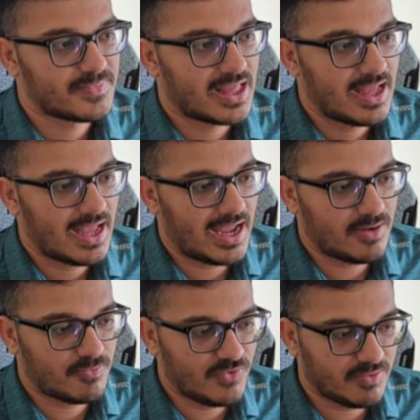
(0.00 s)
and
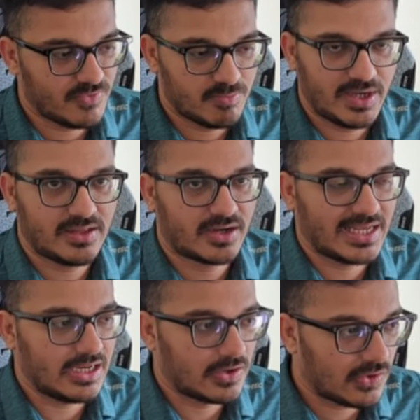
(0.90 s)
we bring our
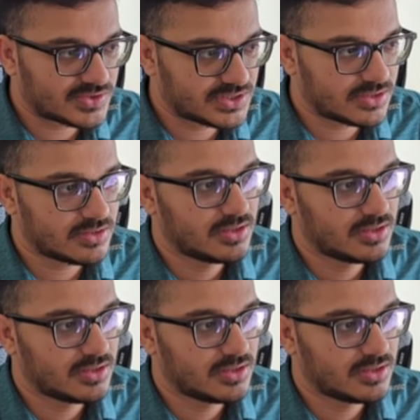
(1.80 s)
king closer